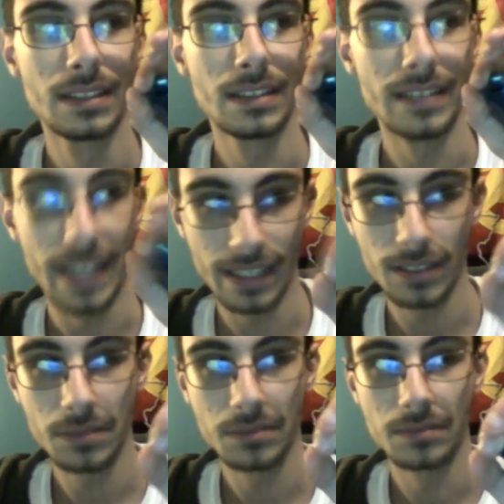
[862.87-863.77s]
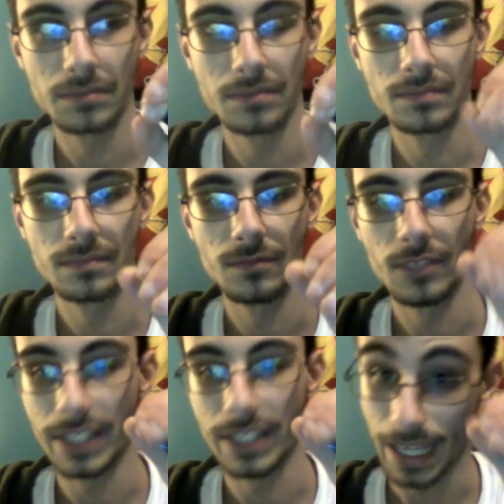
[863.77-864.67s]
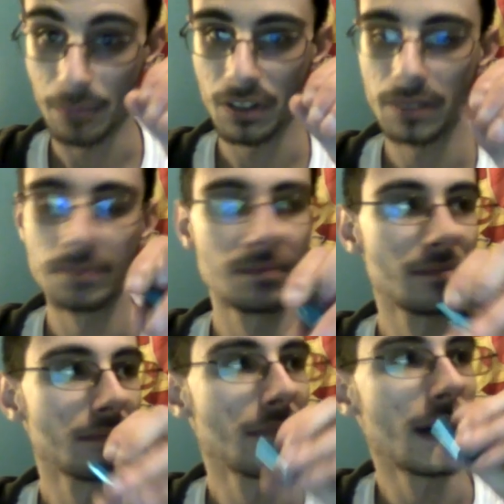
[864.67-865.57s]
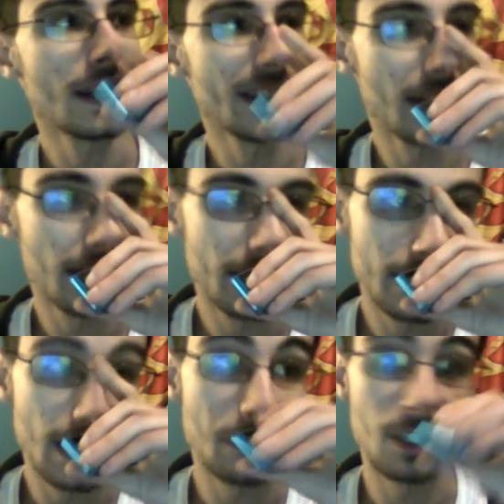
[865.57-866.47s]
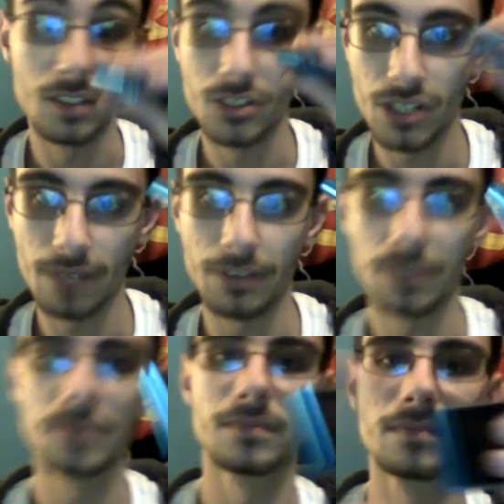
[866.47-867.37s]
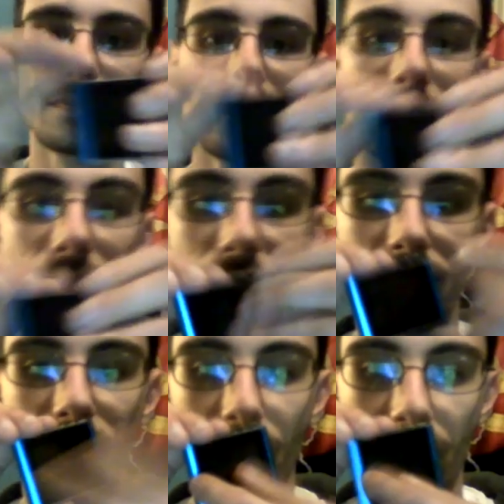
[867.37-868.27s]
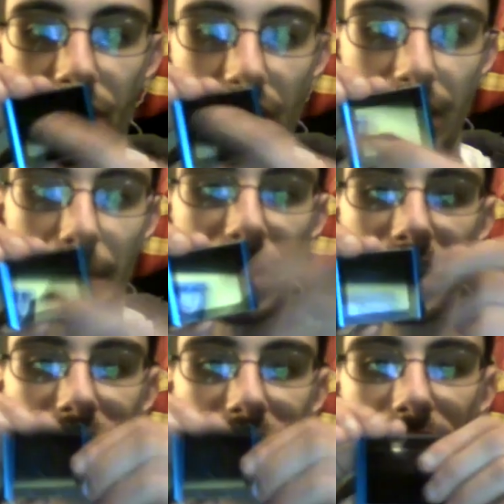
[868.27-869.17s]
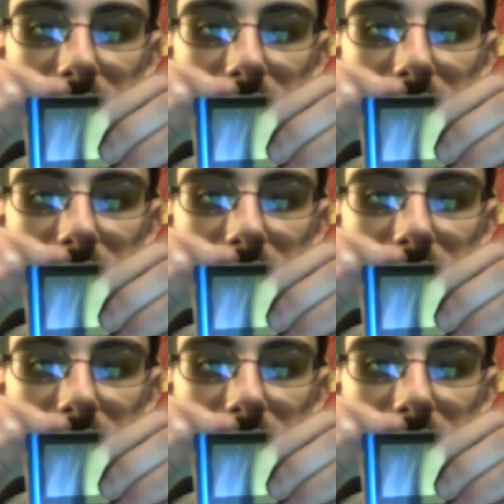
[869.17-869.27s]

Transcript: Nano with the camera. I got an iPod Shuffle with just the buttons.